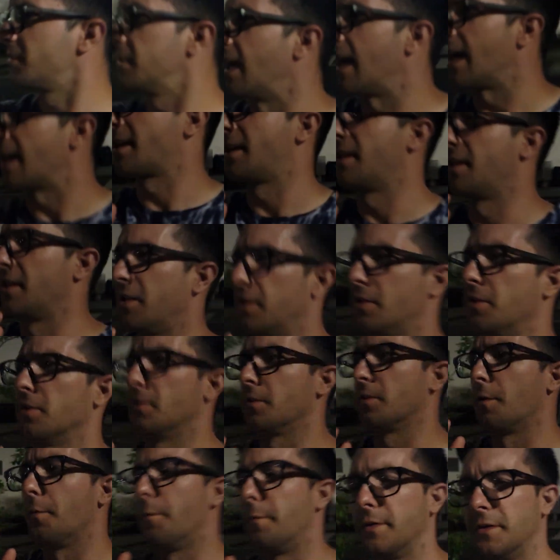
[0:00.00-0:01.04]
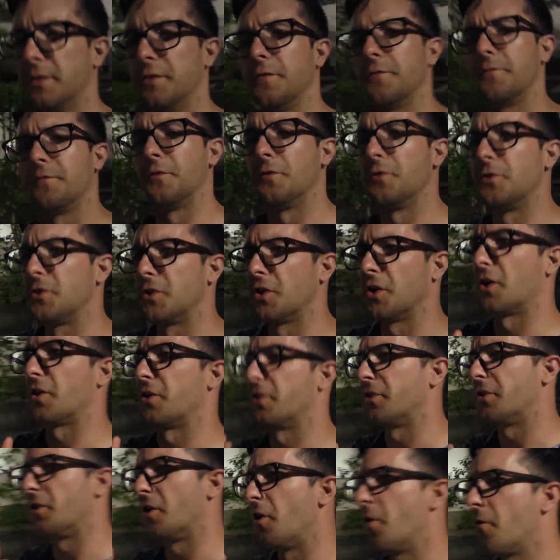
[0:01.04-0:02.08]
Liaki here, Blue Futon.
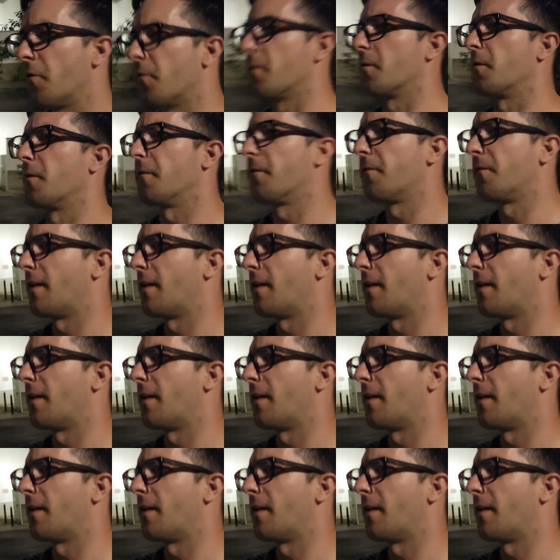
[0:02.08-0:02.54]
You know for a